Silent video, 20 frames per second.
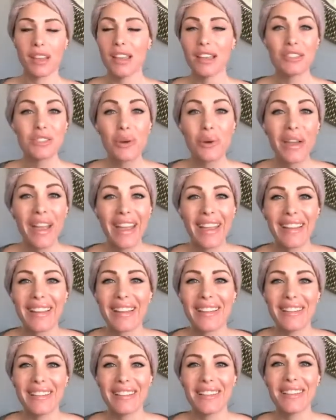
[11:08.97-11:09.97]
it's okay.
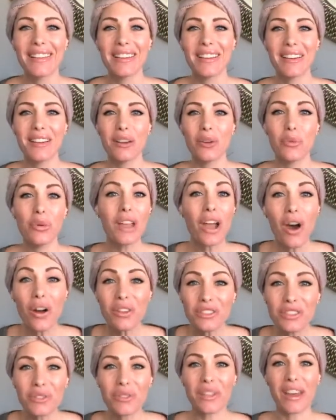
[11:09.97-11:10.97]
We
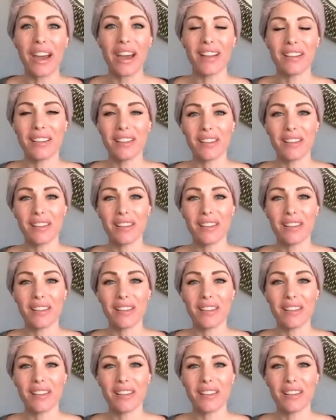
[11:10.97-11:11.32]
all do that.